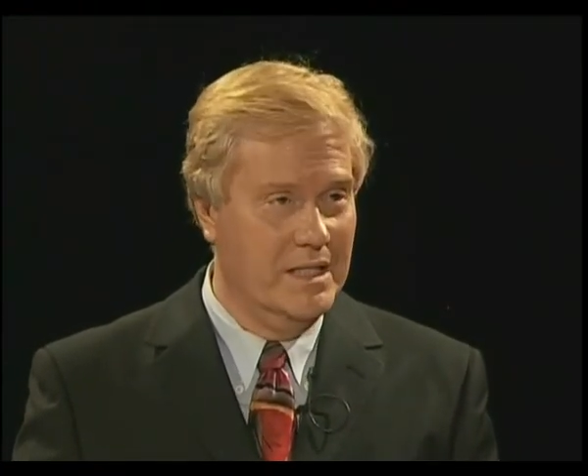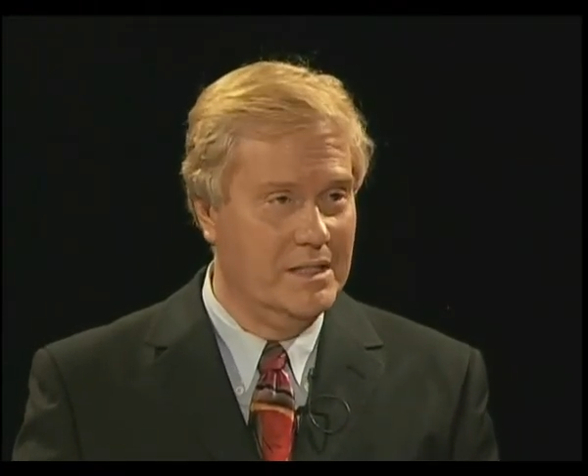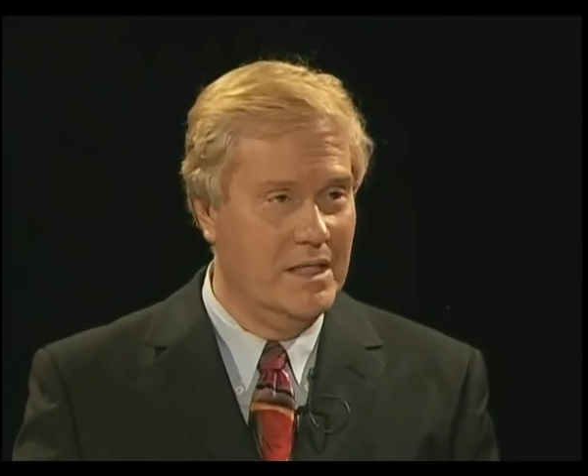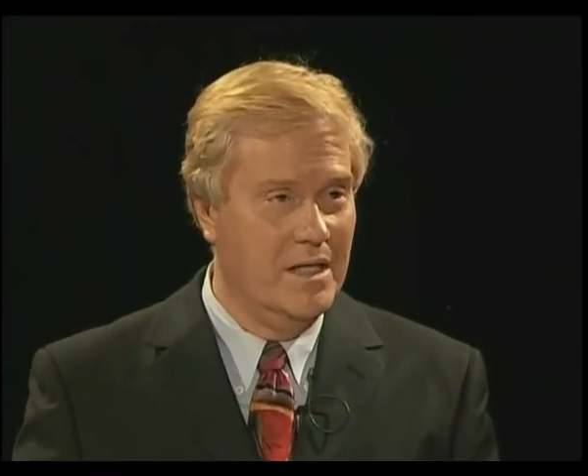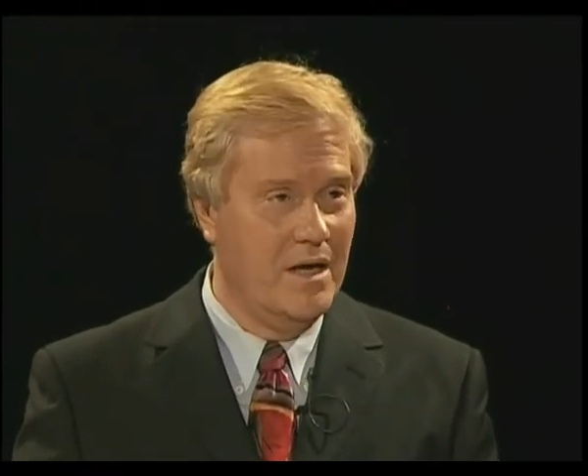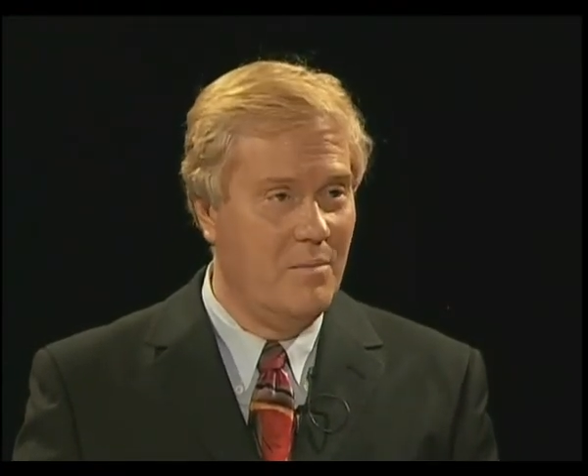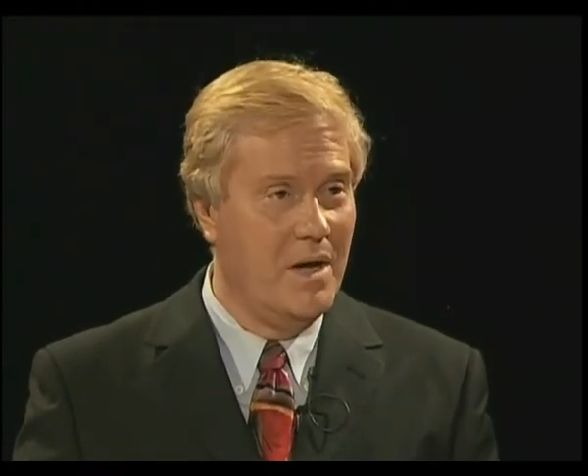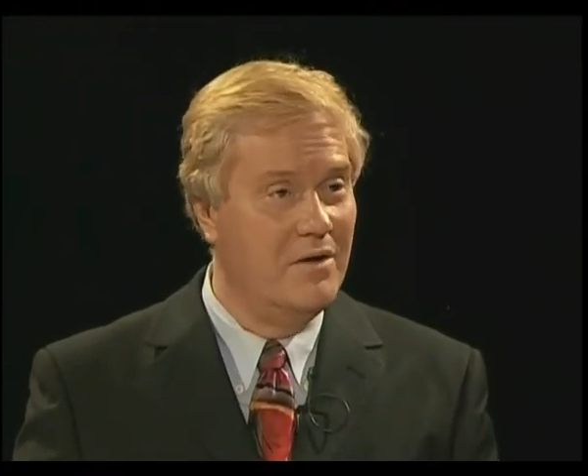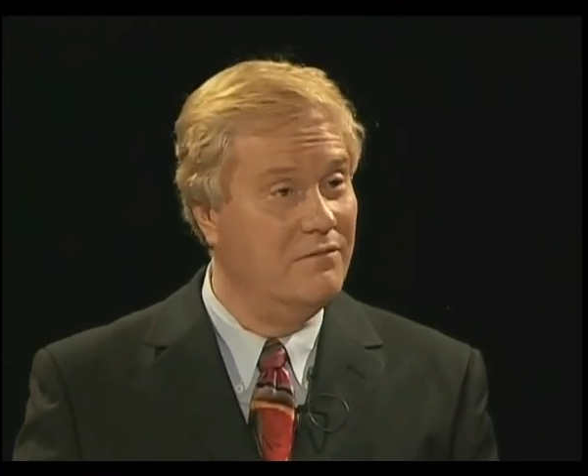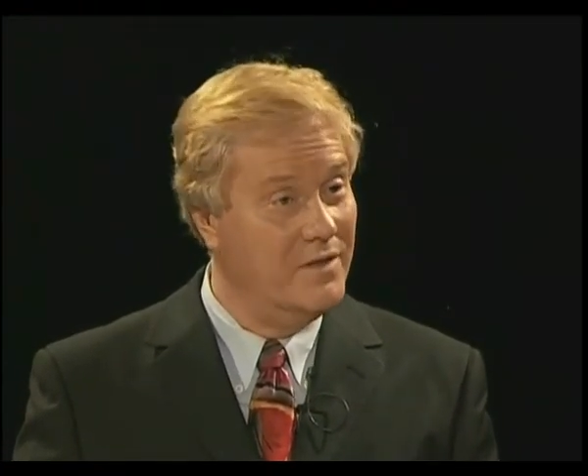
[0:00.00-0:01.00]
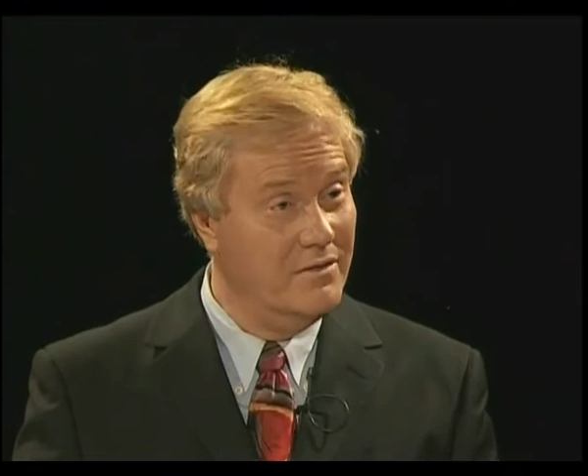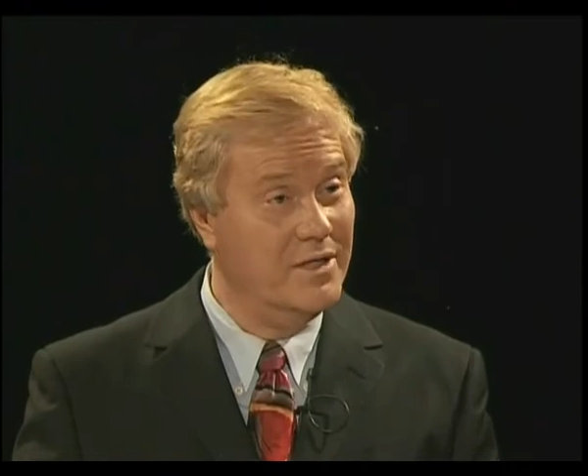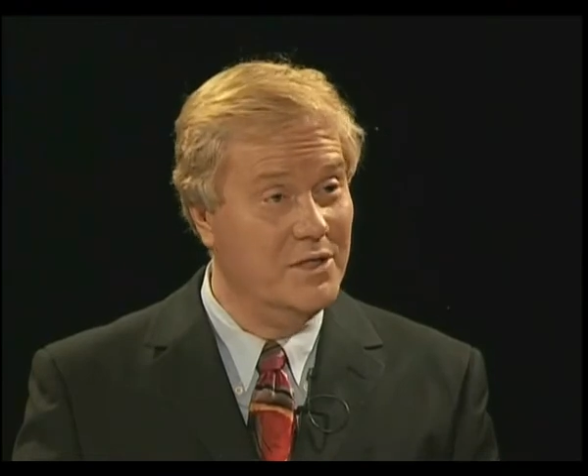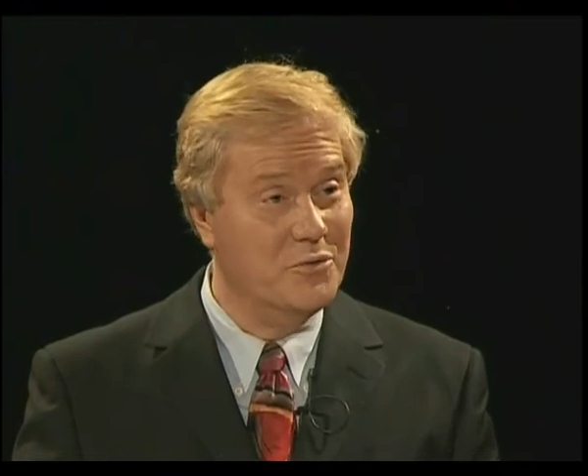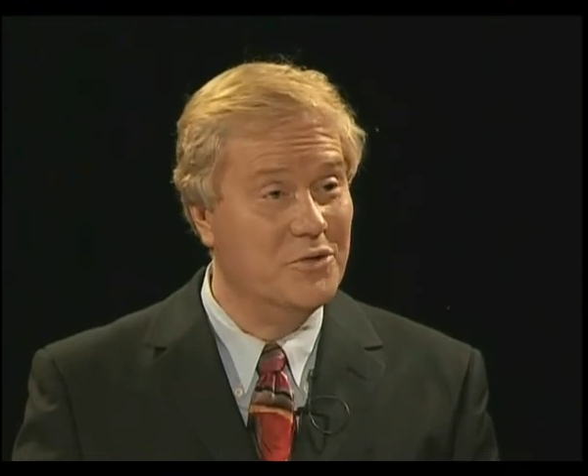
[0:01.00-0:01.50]
essay about a very
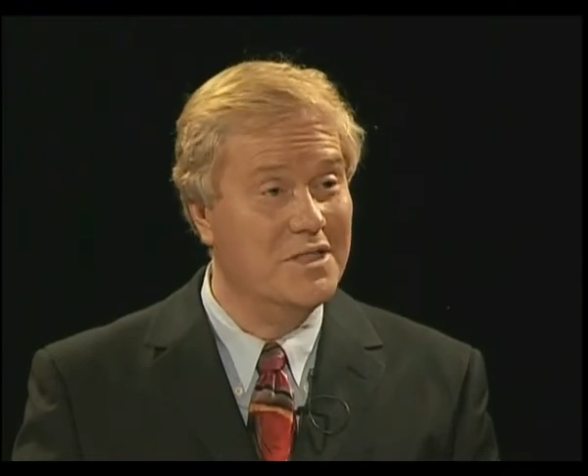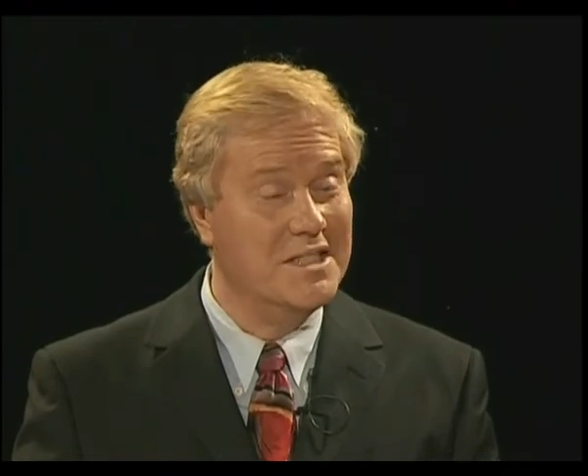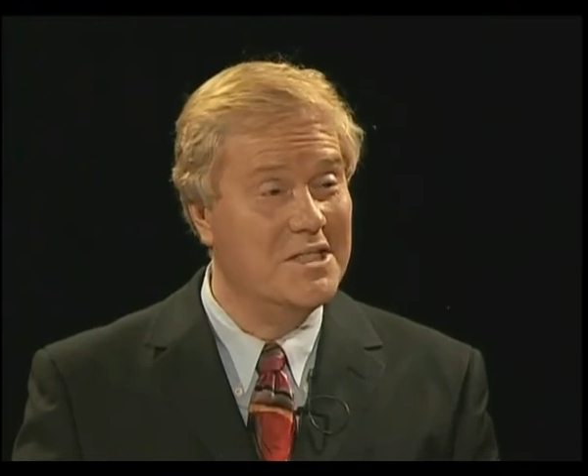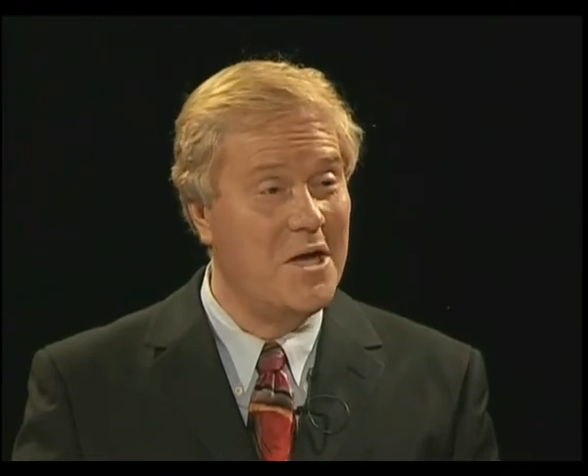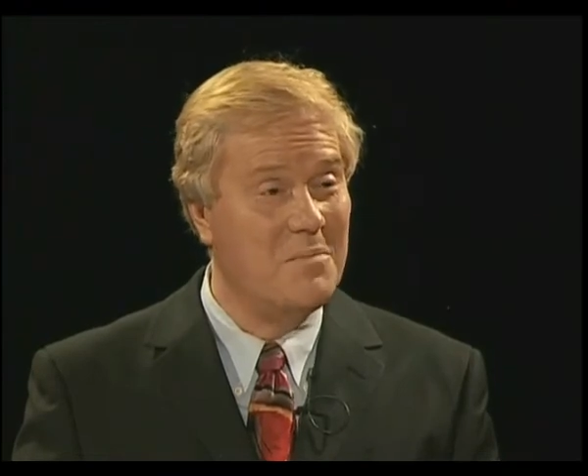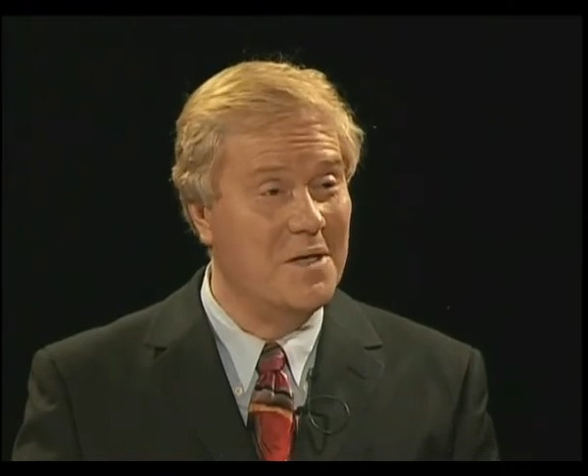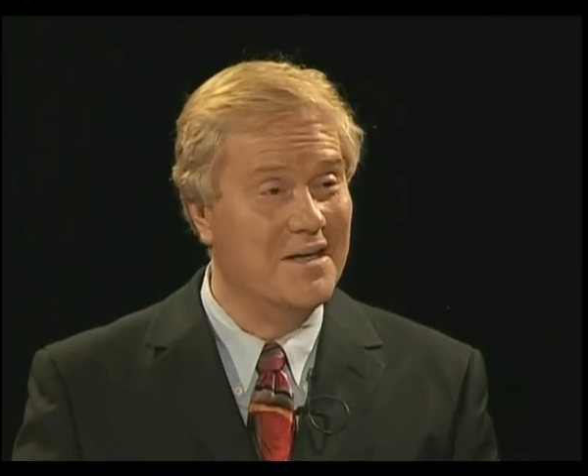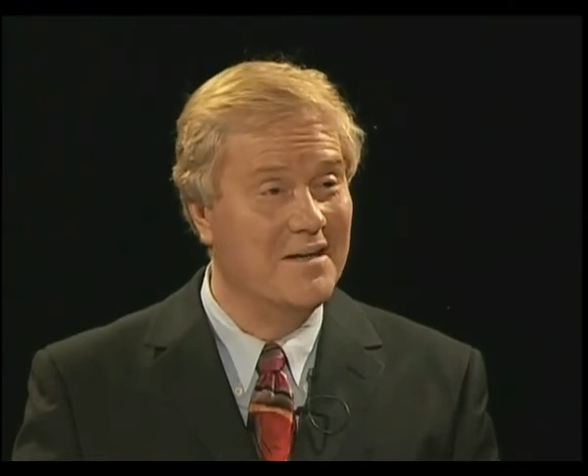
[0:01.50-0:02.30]
interesting topic.